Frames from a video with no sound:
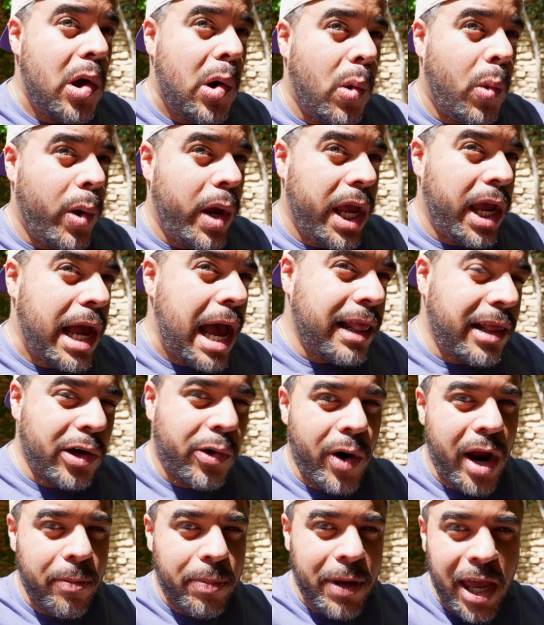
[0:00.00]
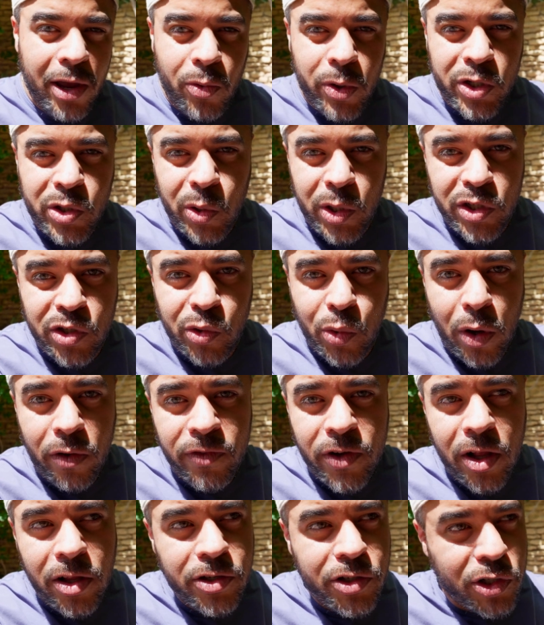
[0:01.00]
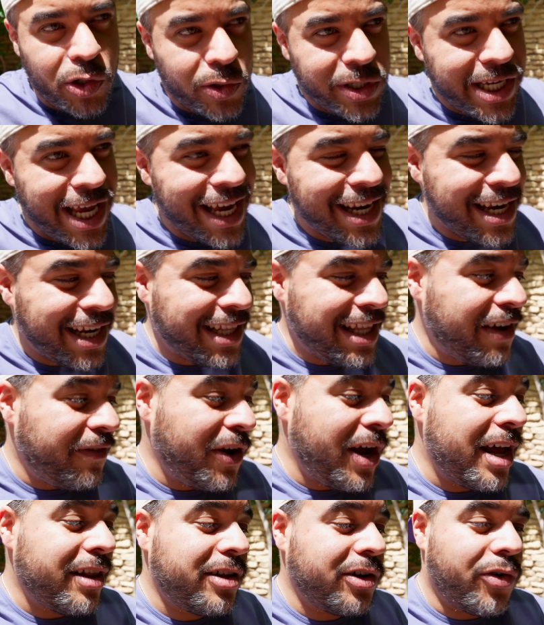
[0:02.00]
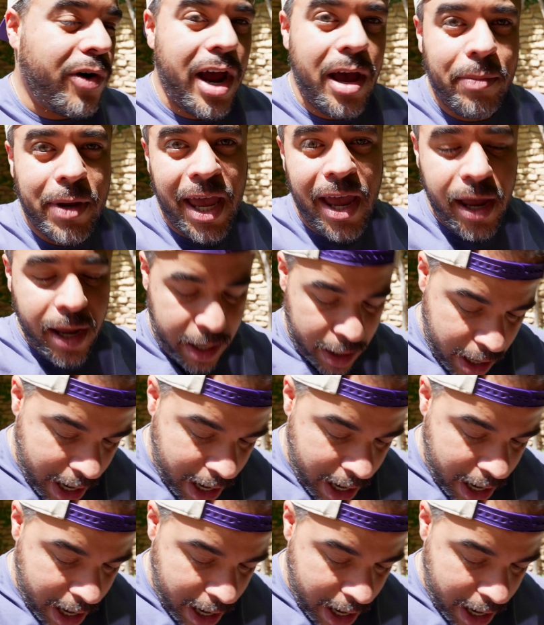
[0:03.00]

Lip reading: We got the crab cake, which was $12. So technically, if you got the crab cake and